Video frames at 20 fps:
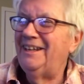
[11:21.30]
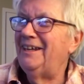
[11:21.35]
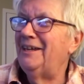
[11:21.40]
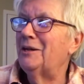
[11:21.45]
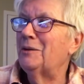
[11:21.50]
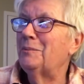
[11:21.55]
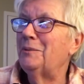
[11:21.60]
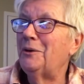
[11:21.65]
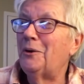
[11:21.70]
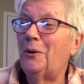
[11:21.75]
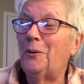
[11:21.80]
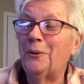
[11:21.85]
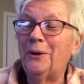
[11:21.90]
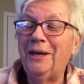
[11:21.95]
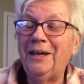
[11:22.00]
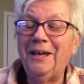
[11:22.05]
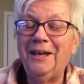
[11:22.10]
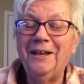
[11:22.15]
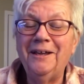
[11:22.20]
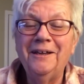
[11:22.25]
it'll be
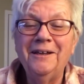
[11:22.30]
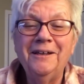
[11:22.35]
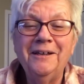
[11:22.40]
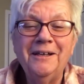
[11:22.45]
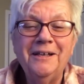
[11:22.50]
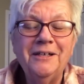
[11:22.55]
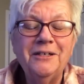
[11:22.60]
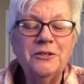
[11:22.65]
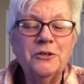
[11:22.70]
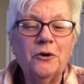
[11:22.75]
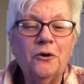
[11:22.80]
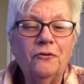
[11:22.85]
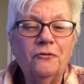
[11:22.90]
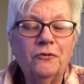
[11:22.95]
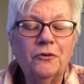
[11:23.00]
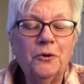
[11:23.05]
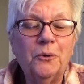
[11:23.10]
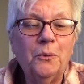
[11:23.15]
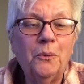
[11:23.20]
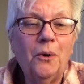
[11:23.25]
okay to go
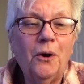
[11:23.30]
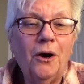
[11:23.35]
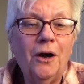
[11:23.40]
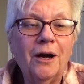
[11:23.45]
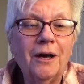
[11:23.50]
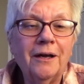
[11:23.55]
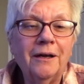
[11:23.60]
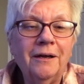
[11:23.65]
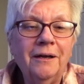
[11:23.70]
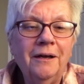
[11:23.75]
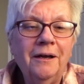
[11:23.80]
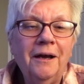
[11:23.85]
for a walk.